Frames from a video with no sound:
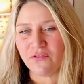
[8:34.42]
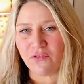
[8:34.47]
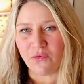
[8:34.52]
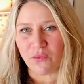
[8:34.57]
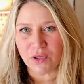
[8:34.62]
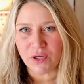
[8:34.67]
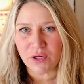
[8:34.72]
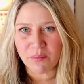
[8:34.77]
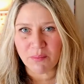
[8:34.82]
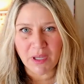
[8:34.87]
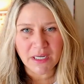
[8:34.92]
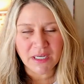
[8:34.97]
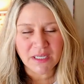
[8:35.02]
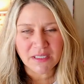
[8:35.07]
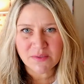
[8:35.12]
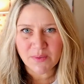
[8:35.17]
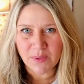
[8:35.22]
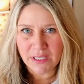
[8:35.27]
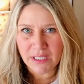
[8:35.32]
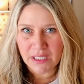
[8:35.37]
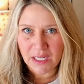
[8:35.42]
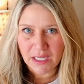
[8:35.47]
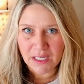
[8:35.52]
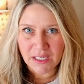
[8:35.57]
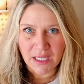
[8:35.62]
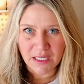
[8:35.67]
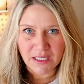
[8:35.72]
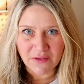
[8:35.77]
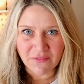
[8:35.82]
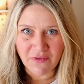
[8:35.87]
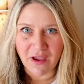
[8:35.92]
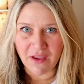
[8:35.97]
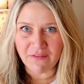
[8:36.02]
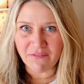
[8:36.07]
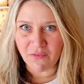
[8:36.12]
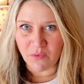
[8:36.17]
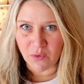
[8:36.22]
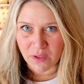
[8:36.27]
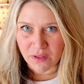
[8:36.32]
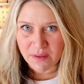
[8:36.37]
for your money, twenty-nine ninety-five
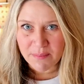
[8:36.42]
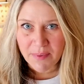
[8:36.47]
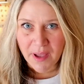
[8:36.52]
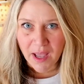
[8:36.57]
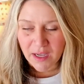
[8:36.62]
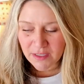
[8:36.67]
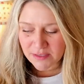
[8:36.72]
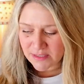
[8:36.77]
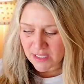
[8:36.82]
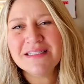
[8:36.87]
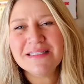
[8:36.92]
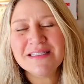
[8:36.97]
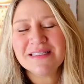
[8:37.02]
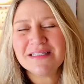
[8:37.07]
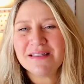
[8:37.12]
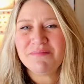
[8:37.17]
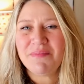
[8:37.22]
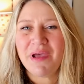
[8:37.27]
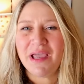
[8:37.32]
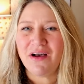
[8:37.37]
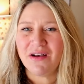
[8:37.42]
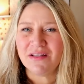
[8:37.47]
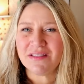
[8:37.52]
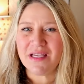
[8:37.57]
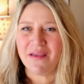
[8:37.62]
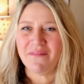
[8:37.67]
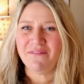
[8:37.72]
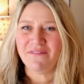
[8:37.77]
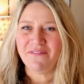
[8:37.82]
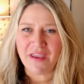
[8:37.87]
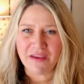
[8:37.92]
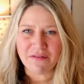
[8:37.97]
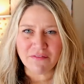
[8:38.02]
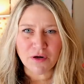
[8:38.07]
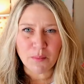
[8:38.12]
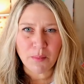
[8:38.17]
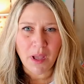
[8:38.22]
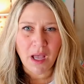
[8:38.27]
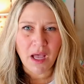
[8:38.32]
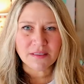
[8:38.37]
for the box. This isn't my all-time
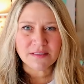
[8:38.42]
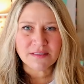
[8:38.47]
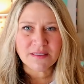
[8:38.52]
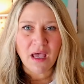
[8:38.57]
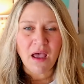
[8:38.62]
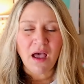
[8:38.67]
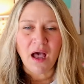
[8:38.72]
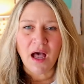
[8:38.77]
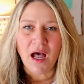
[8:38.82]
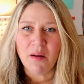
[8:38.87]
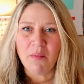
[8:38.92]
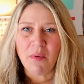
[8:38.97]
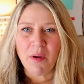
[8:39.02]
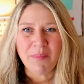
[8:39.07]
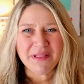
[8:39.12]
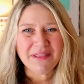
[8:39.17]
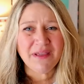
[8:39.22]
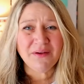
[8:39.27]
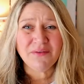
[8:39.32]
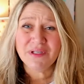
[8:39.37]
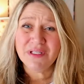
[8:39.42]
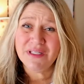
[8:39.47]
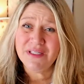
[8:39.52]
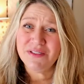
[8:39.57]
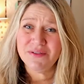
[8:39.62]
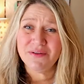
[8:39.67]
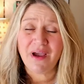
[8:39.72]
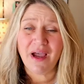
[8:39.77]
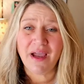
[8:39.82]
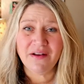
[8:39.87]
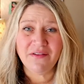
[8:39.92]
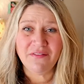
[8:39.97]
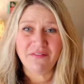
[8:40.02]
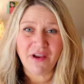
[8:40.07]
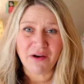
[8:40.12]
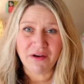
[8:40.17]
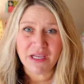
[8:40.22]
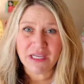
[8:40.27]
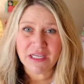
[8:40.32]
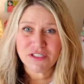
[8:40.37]
favorite box, um, but they really do kind of
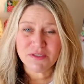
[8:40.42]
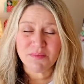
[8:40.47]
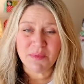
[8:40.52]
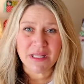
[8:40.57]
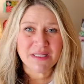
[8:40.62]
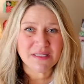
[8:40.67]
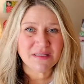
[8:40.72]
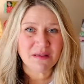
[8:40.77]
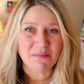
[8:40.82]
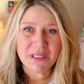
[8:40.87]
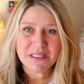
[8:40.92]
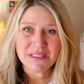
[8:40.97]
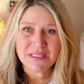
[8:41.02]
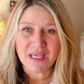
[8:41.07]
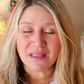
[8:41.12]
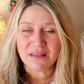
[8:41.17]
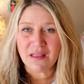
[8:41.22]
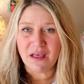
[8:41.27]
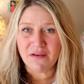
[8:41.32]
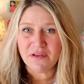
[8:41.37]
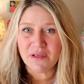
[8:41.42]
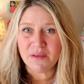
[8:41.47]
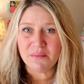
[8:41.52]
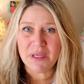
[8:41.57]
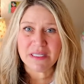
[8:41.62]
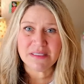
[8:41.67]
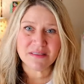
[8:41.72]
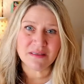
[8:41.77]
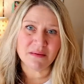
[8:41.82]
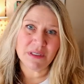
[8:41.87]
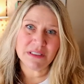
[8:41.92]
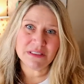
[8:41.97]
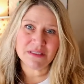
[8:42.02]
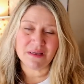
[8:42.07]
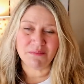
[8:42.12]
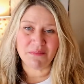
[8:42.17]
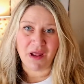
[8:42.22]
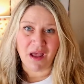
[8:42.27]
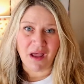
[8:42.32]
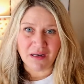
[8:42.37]
vary each month. Some months I love them and some months
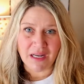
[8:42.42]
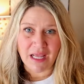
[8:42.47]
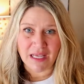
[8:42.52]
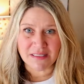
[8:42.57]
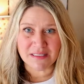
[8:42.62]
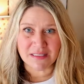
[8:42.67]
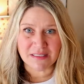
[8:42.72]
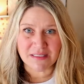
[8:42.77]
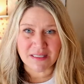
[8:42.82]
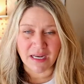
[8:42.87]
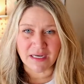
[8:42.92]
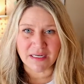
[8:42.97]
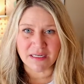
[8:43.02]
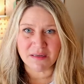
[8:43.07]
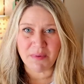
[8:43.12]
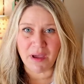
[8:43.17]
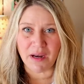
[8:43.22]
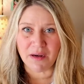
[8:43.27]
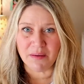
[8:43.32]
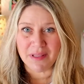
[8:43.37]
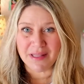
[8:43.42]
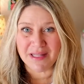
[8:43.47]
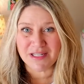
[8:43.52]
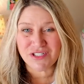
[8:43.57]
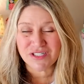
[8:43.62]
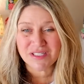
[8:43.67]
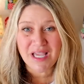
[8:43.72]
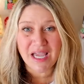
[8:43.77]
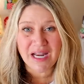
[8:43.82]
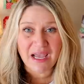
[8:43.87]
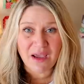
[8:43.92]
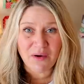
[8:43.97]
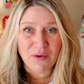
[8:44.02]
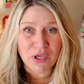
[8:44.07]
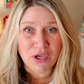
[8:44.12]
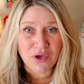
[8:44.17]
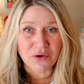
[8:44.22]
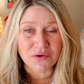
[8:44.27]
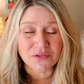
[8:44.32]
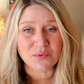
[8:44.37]
I'm not as excited about them, and that's just kind of how
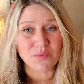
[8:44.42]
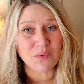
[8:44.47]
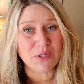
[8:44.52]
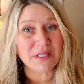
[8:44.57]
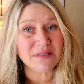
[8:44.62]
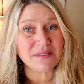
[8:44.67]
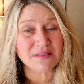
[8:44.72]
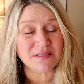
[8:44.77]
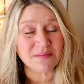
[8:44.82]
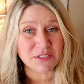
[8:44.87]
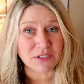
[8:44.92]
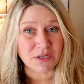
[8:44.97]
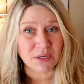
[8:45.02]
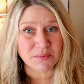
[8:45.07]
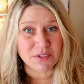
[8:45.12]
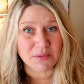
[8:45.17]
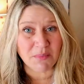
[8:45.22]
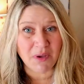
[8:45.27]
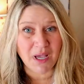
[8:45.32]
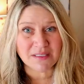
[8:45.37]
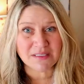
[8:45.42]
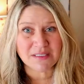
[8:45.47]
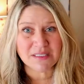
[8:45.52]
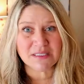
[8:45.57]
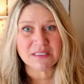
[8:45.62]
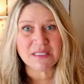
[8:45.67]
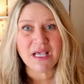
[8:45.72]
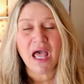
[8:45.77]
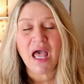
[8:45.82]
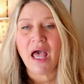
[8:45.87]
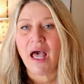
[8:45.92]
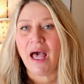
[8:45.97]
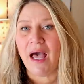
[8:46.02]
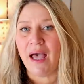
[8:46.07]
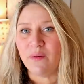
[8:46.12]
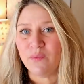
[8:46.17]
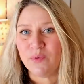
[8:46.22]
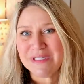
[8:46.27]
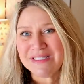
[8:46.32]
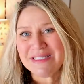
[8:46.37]
it goes with subscription boxes.
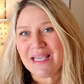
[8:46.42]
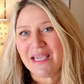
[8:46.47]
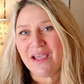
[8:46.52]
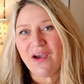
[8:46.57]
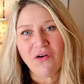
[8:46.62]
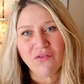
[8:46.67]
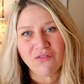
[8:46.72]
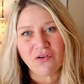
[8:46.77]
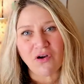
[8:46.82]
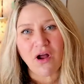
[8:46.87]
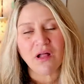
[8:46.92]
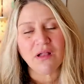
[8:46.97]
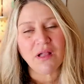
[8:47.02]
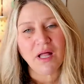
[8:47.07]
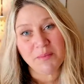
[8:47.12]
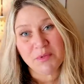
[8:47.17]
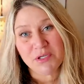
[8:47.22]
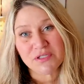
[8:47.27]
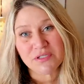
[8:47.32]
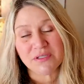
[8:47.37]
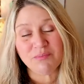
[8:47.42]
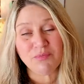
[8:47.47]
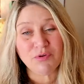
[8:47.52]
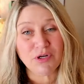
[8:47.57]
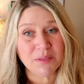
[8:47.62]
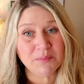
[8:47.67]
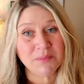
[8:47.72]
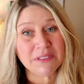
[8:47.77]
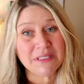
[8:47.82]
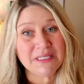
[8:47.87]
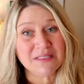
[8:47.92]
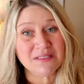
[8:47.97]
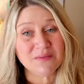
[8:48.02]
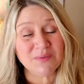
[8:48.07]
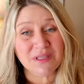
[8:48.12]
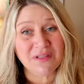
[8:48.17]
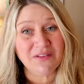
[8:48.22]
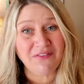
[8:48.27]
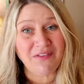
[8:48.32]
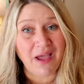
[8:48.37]
I would say overall I'm usually pretty pleased
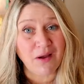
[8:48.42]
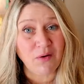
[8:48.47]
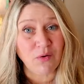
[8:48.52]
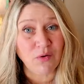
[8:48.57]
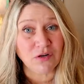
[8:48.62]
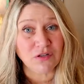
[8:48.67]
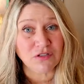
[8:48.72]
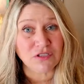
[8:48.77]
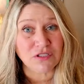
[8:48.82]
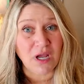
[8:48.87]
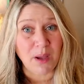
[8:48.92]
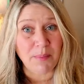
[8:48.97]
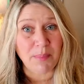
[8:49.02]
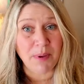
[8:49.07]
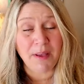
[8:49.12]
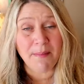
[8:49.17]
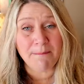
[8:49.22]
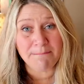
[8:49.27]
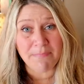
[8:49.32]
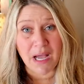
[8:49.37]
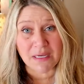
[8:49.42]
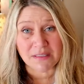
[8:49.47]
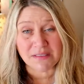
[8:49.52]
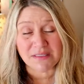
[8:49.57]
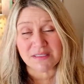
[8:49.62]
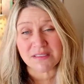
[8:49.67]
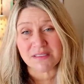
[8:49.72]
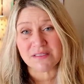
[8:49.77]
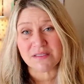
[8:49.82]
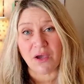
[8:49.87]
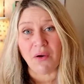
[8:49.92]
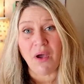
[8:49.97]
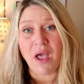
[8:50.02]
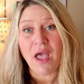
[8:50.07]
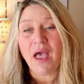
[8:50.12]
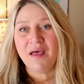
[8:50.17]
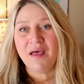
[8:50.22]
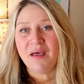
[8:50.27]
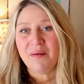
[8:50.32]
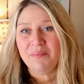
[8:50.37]
with the Fat Quarter Shop boxes. So,
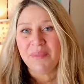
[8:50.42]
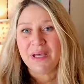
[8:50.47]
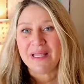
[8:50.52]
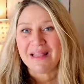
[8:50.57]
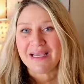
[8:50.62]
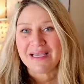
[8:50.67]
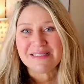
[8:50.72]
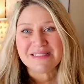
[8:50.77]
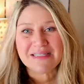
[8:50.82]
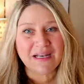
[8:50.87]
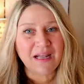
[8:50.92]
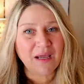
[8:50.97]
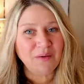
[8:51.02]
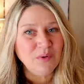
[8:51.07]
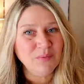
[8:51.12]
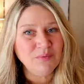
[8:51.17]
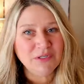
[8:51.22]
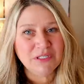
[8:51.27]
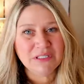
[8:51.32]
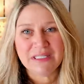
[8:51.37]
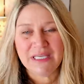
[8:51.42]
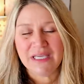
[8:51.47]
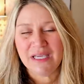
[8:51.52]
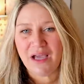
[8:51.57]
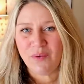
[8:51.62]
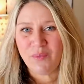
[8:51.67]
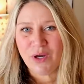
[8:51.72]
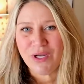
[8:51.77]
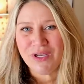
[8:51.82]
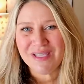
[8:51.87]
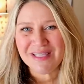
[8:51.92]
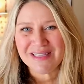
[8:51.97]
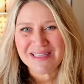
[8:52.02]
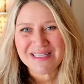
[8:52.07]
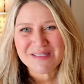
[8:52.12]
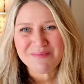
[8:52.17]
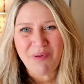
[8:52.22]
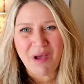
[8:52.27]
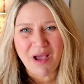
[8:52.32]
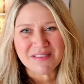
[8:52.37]
but like I said, I will put a link on where you can get
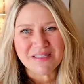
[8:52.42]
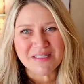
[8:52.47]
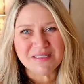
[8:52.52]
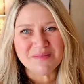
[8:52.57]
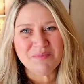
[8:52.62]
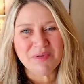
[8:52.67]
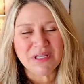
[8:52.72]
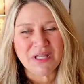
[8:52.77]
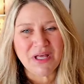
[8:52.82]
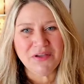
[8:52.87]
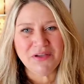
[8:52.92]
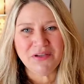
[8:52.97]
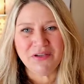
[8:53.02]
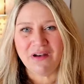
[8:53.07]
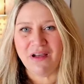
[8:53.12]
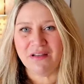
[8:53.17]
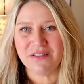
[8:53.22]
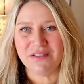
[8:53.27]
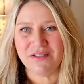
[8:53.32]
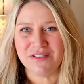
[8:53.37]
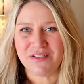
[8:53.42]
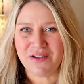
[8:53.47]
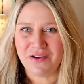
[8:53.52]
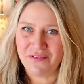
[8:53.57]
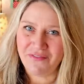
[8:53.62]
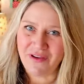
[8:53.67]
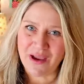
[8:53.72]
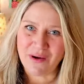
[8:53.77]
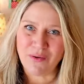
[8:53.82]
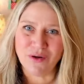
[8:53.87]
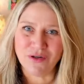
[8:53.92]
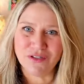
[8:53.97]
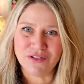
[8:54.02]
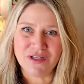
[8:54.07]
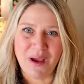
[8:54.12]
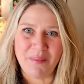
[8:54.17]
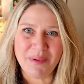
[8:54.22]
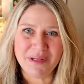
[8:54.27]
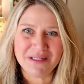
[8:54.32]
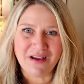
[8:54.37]
these boxes below. You can also just go to fat quarter
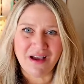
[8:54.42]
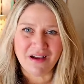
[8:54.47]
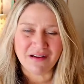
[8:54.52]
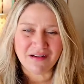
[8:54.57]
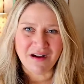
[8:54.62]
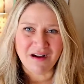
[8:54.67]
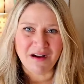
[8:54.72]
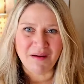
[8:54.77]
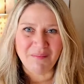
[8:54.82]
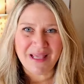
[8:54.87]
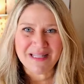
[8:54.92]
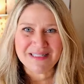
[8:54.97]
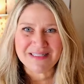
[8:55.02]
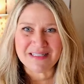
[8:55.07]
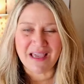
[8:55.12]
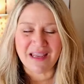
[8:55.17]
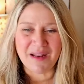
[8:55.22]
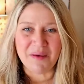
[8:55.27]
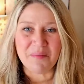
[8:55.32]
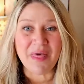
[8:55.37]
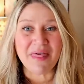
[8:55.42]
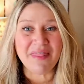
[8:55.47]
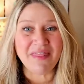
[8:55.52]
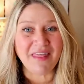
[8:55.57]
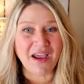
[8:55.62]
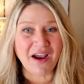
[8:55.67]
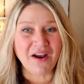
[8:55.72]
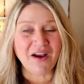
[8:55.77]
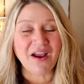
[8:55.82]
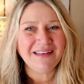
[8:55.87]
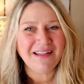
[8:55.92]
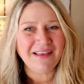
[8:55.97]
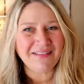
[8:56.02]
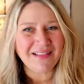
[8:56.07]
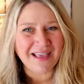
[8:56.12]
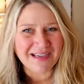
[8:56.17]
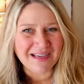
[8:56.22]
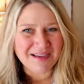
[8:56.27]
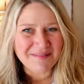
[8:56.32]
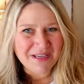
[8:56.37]
shop dot com and sign up there. Now,
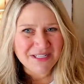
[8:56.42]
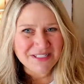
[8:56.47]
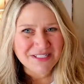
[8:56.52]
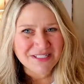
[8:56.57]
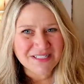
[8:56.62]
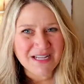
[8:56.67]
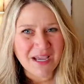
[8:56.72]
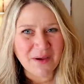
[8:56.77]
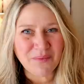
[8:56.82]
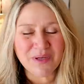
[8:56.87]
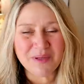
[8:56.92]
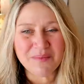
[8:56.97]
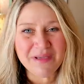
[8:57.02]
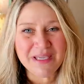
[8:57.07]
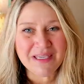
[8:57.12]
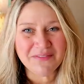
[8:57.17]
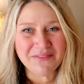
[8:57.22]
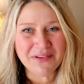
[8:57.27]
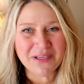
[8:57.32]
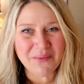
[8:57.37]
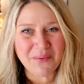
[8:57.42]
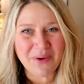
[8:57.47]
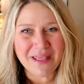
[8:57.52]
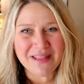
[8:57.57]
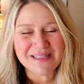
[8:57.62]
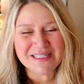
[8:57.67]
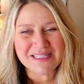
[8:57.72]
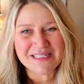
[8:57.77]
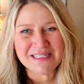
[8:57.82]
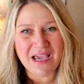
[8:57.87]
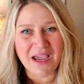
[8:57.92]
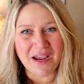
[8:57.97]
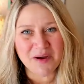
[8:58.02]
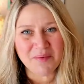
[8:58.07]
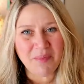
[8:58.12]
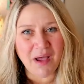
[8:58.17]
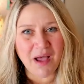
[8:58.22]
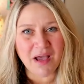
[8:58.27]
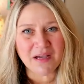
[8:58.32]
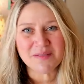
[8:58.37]
like I mentioned, I will be giving away this entire
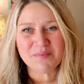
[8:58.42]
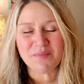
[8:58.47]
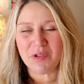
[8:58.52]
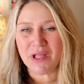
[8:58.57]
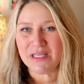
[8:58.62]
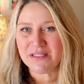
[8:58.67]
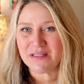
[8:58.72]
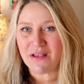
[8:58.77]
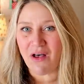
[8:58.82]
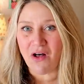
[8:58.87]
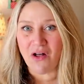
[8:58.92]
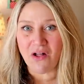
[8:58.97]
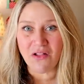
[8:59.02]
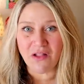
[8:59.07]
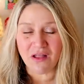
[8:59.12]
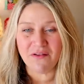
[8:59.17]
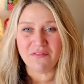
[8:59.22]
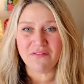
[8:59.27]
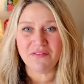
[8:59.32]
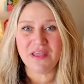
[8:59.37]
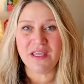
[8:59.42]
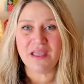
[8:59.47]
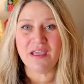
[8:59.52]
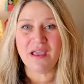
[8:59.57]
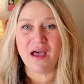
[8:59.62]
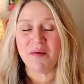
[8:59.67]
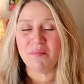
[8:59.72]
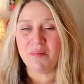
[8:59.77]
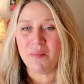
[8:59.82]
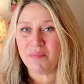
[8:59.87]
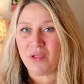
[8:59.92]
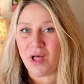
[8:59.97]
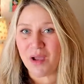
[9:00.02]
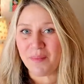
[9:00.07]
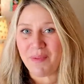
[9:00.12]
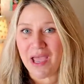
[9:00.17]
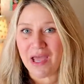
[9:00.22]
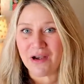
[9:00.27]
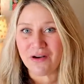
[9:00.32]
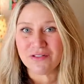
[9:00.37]
box plus all of the um,
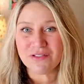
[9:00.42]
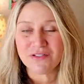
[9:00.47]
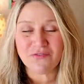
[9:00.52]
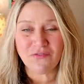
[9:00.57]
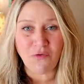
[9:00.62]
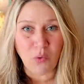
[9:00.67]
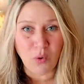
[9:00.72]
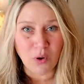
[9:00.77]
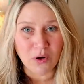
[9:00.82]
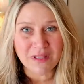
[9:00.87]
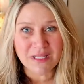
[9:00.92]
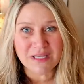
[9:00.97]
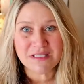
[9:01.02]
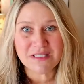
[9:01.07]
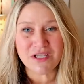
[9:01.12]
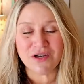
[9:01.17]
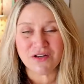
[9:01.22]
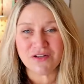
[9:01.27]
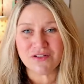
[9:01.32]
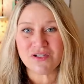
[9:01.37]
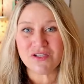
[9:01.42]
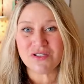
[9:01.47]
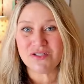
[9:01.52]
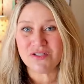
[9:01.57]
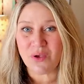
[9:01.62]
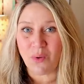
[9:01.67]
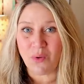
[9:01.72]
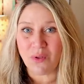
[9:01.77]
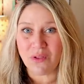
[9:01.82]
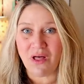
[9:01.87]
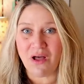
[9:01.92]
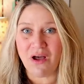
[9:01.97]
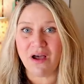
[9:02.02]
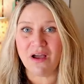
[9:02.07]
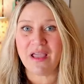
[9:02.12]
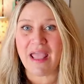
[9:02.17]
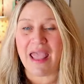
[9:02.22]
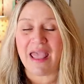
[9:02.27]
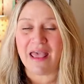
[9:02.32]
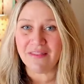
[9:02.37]
block patterns for this year's sew
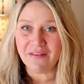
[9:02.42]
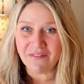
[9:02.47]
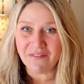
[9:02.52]
along and